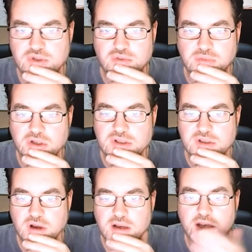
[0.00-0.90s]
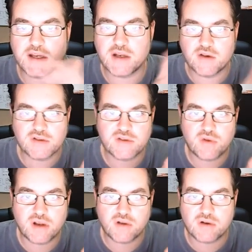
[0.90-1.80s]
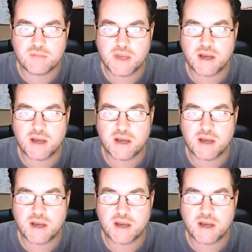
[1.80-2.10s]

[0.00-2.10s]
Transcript: blog site, and he knows quite a lot about,